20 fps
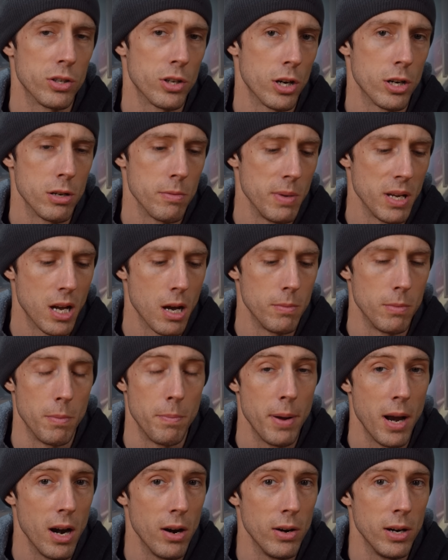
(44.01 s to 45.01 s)
start to become
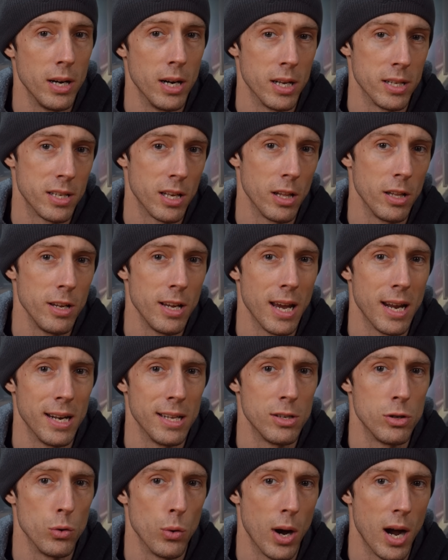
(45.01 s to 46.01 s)
apparent until you get
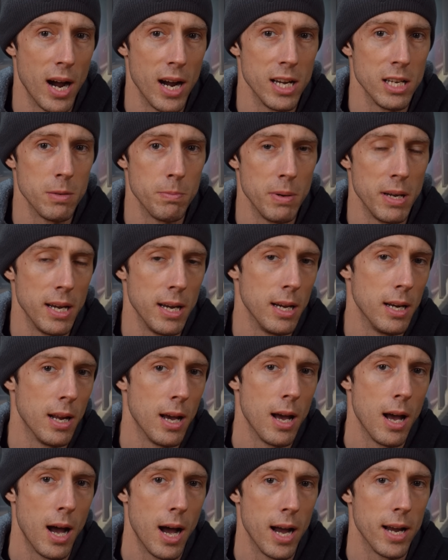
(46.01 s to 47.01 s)
into high speed,
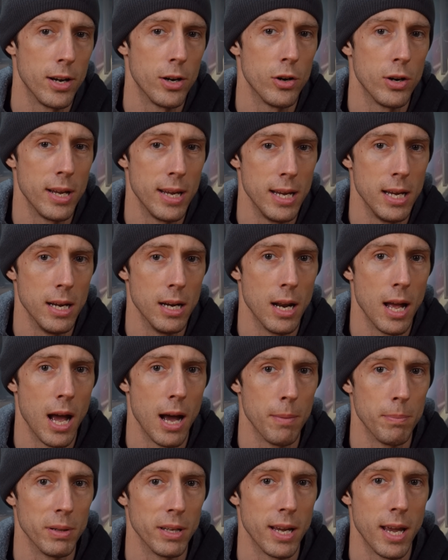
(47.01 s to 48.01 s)
higher heat
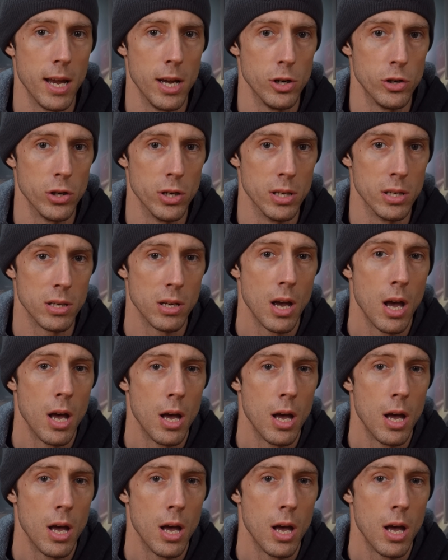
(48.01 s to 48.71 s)
applications,